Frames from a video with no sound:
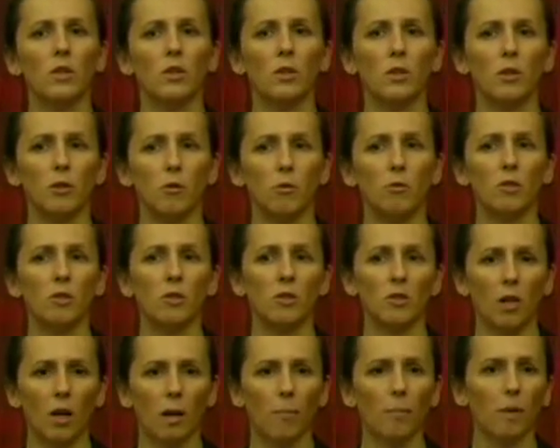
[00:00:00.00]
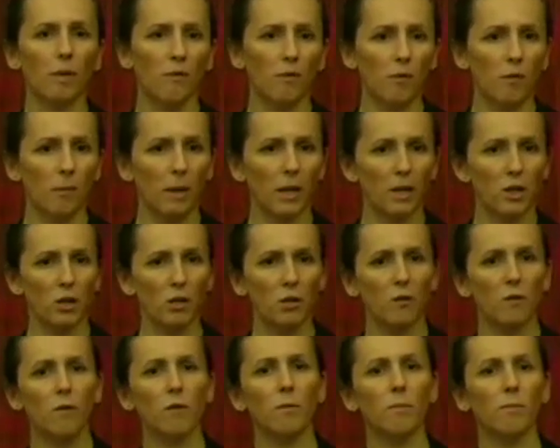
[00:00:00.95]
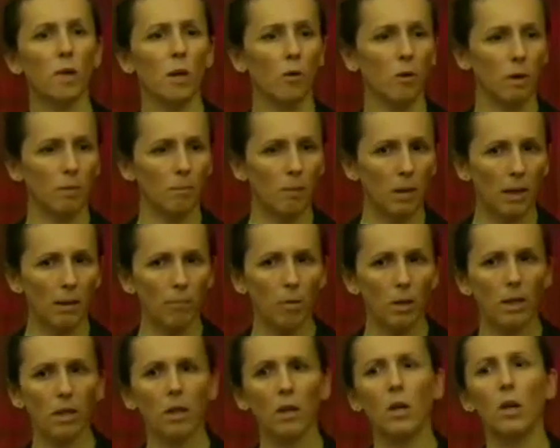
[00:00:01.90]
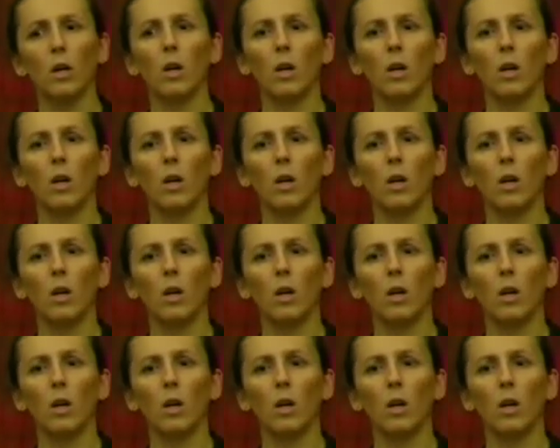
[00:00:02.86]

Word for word: to stop information from going public